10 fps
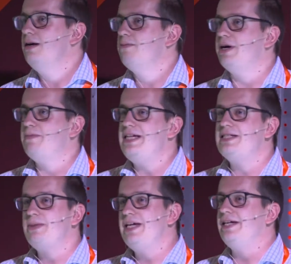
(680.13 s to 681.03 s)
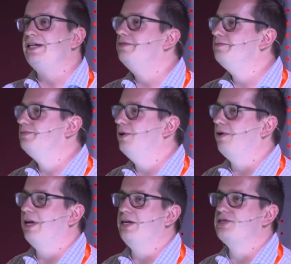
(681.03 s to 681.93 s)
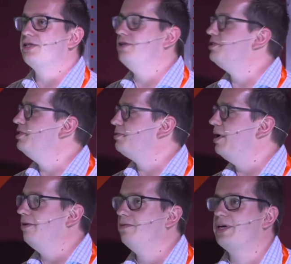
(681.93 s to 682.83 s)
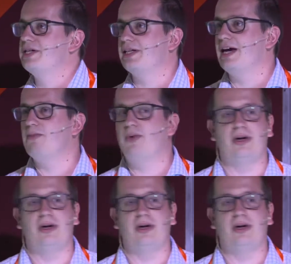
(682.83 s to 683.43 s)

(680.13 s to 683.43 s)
but a B2B online solution as well, because at that point,